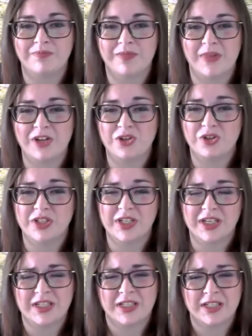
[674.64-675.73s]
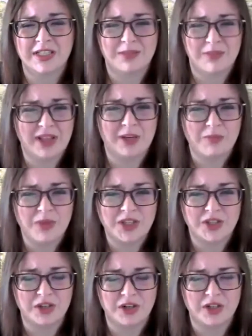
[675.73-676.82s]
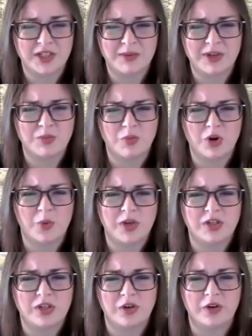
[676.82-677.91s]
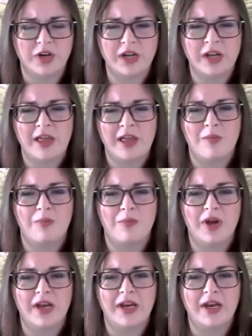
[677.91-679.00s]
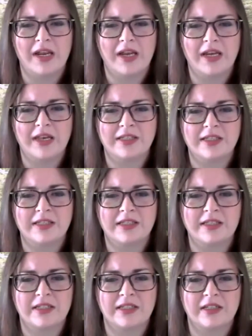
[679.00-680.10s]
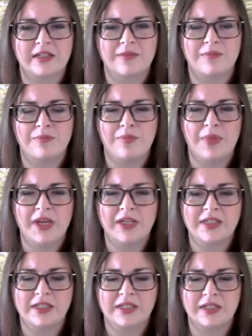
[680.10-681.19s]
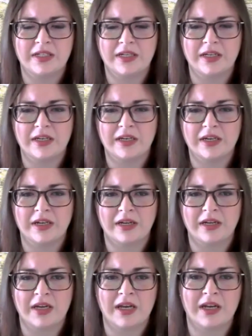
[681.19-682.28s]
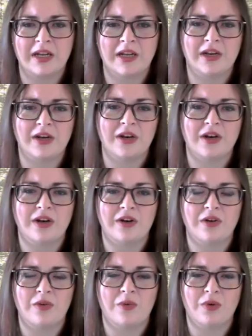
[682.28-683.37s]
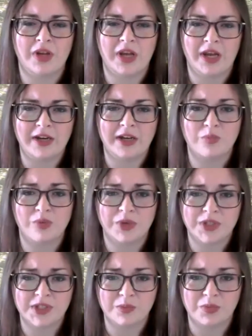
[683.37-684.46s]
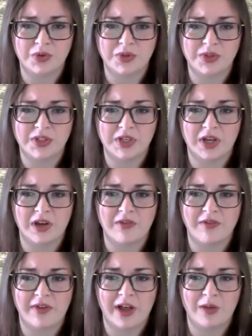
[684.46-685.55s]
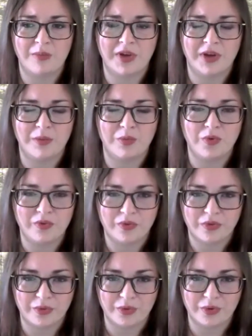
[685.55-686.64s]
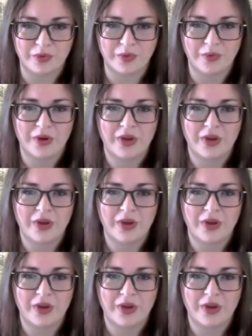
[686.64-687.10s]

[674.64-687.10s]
interesting. It doesn't smell like mustard. It smells more wintergreen, but it's based, again, in organic principles of helping move through